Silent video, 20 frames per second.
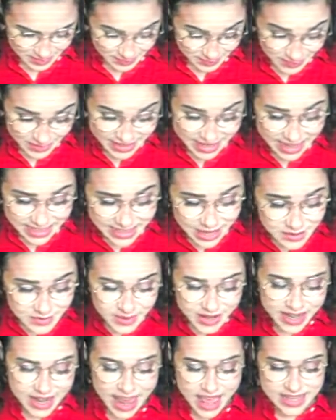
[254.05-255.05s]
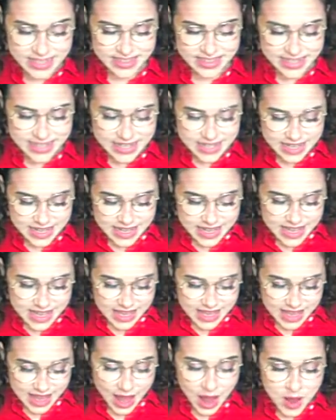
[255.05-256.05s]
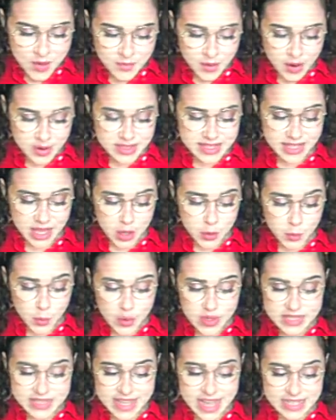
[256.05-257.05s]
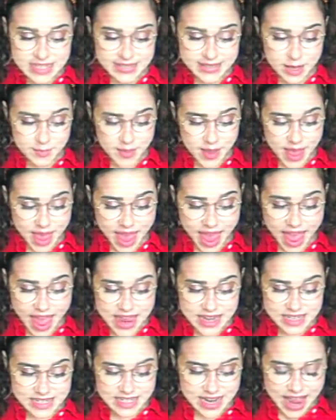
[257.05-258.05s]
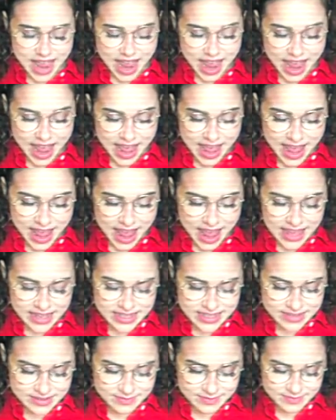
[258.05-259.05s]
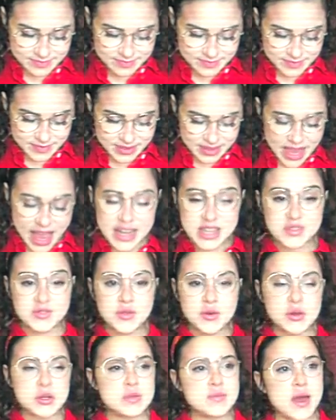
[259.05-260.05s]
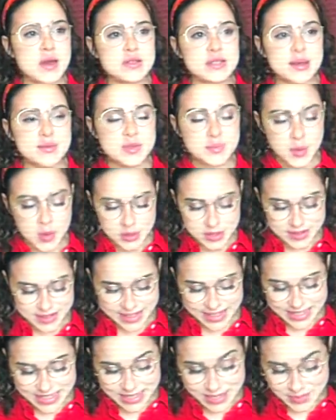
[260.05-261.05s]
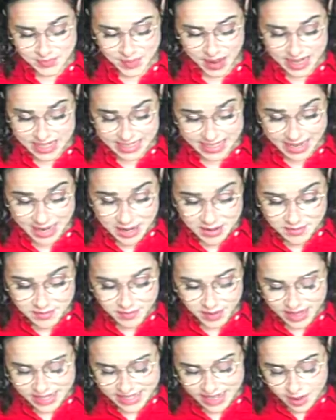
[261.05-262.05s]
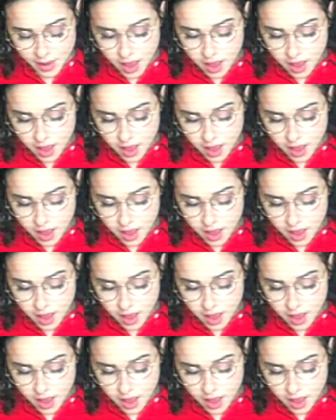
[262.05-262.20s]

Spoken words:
But yes, I realized how embarrassing I was that summer, and I kind of forgot about James Potter and I didn't write to him, but